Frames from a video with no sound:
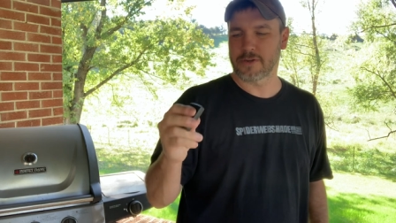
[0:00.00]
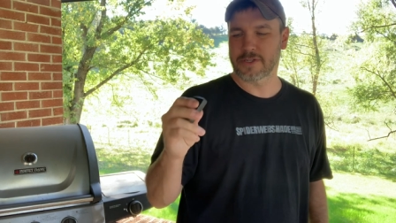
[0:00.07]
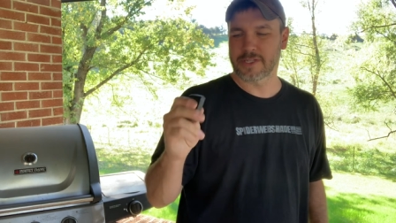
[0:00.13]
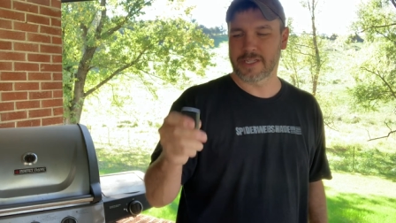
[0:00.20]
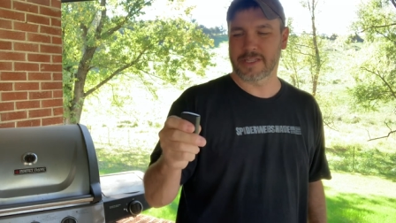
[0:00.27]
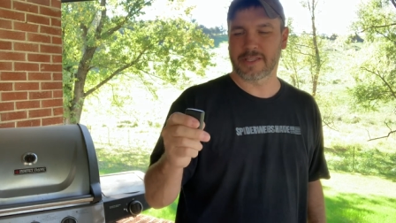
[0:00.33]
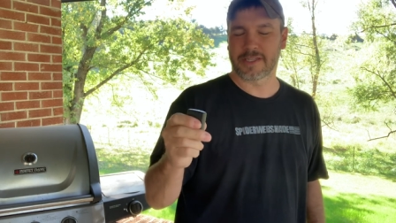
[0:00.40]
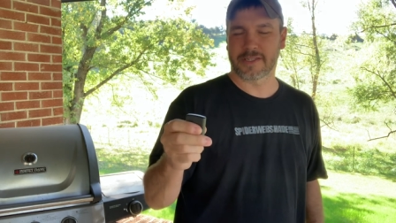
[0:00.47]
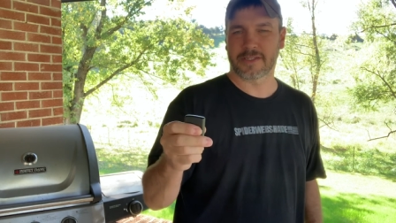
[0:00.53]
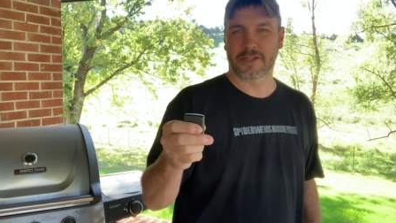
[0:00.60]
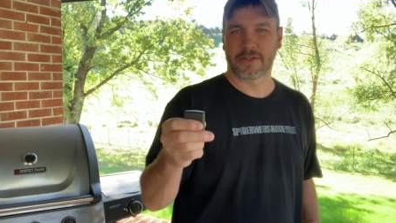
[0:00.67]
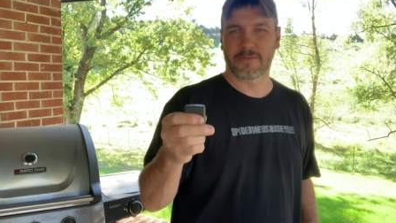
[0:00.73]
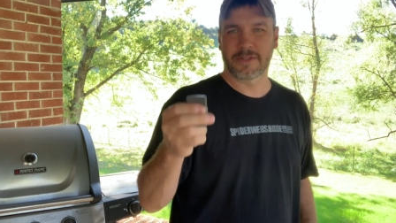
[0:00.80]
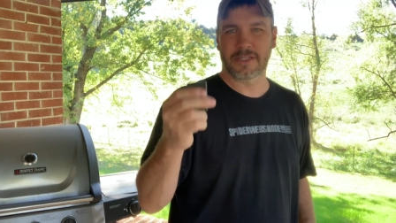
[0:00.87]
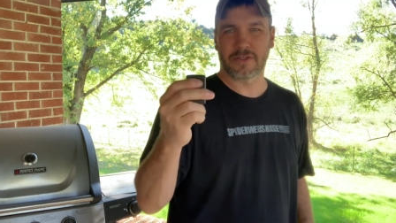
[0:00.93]
sent this
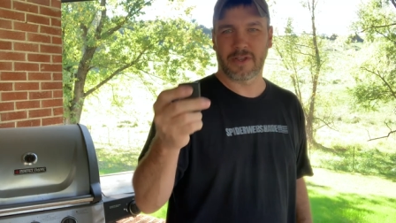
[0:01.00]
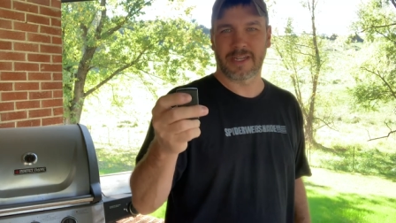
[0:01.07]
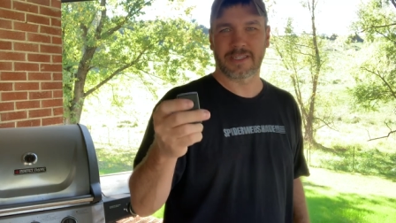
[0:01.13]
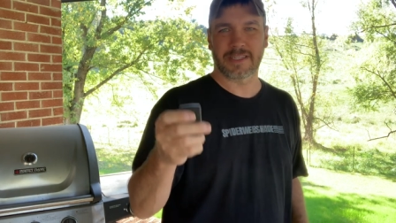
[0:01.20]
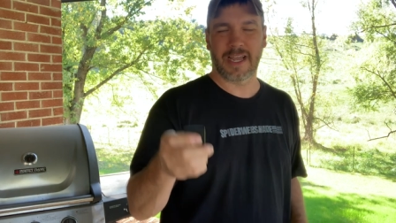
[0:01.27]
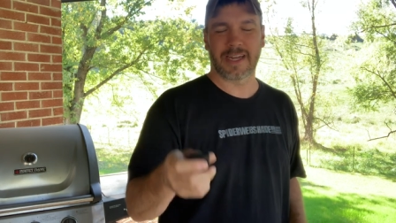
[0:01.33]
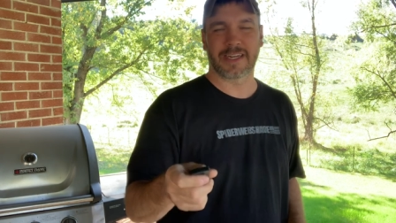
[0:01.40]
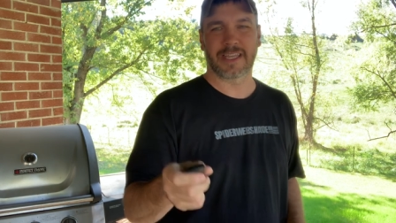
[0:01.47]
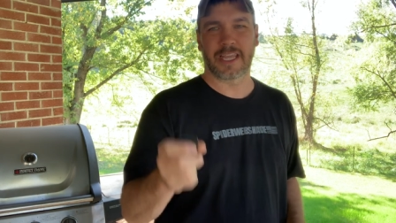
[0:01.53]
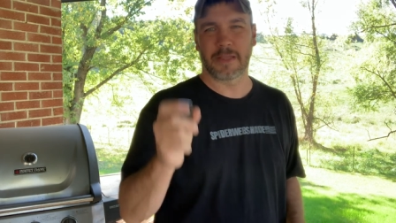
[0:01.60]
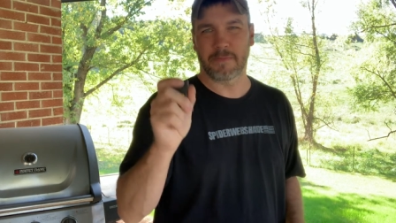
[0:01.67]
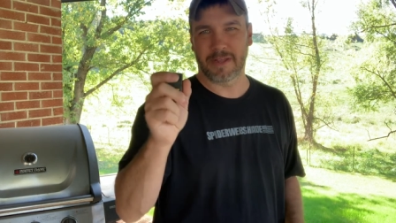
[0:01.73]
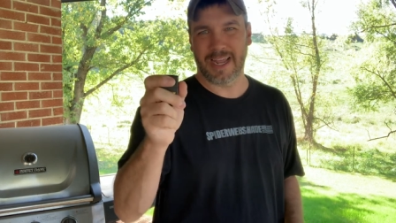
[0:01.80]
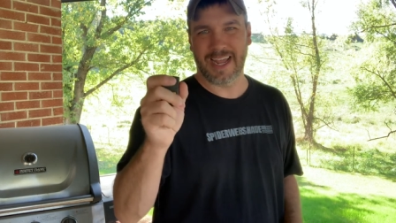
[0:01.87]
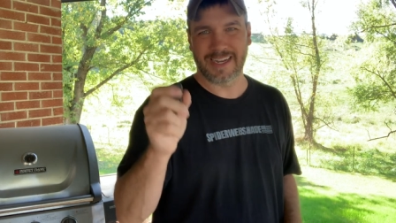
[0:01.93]
to me, so I decided to
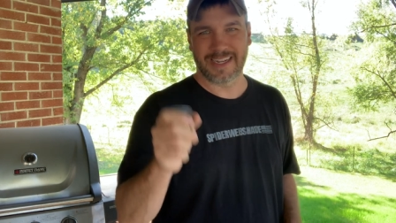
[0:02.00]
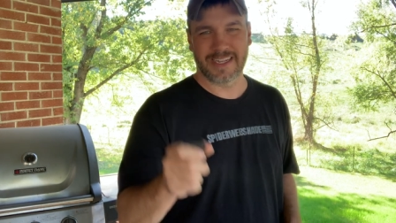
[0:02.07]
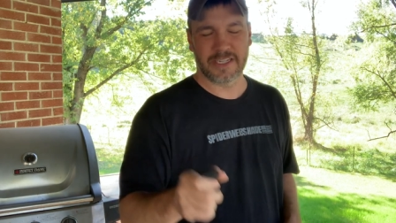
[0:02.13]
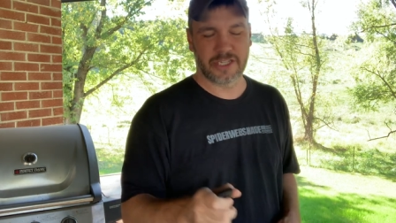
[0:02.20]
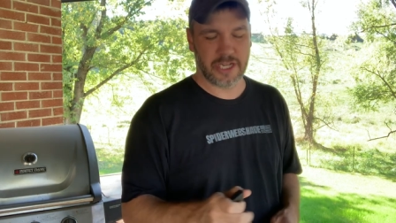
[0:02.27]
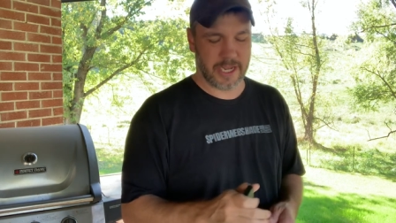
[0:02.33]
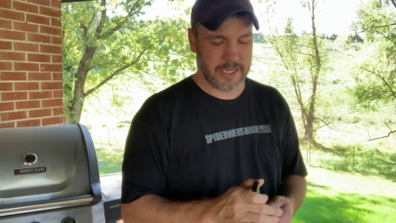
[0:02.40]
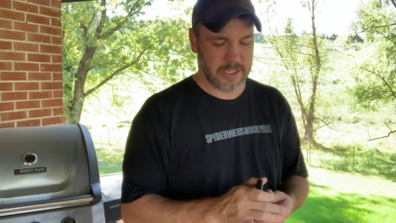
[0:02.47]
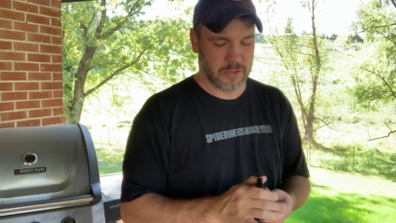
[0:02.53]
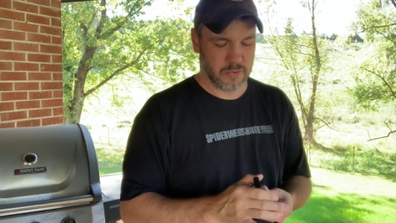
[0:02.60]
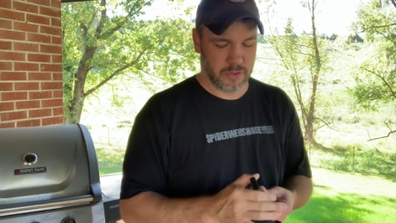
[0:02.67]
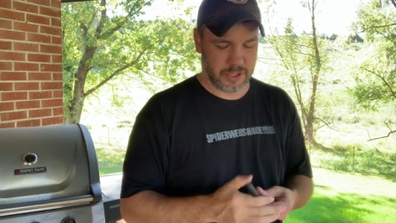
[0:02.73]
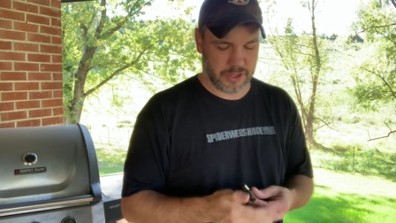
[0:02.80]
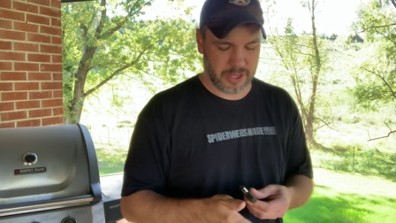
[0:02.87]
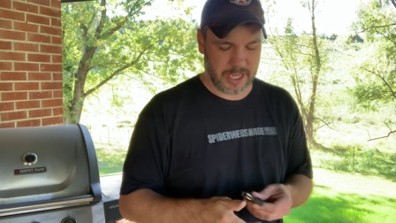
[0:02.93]
keep it. I did change
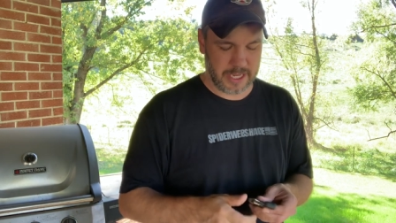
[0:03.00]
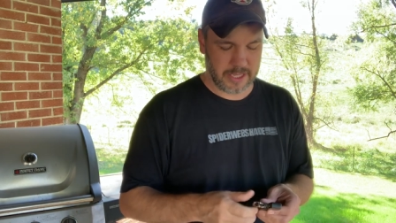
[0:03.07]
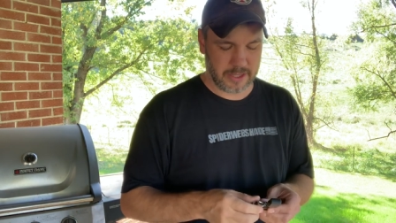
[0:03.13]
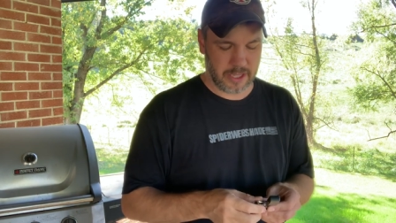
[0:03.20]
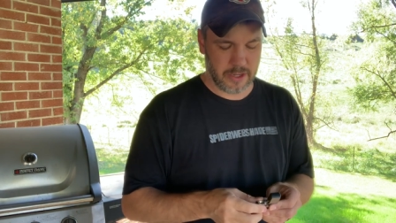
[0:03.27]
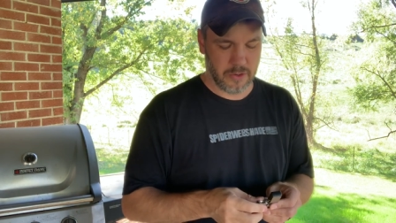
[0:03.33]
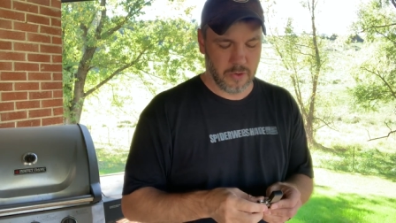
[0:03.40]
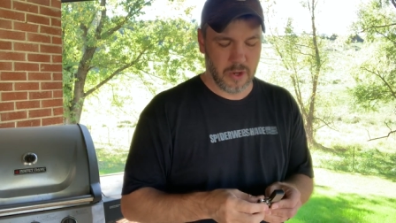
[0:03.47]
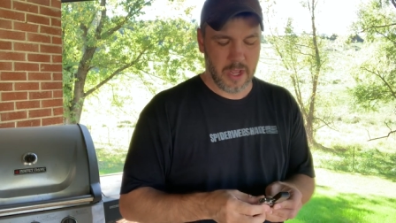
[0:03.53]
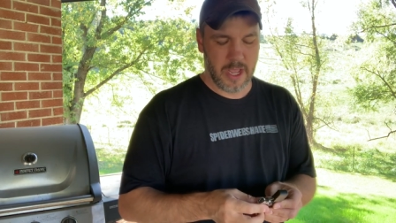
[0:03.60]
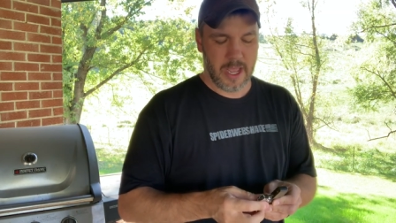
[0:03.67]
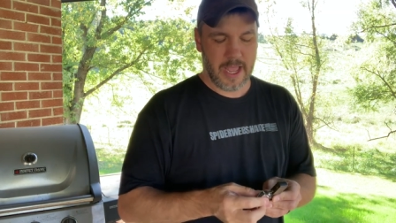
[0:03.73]
one thing though.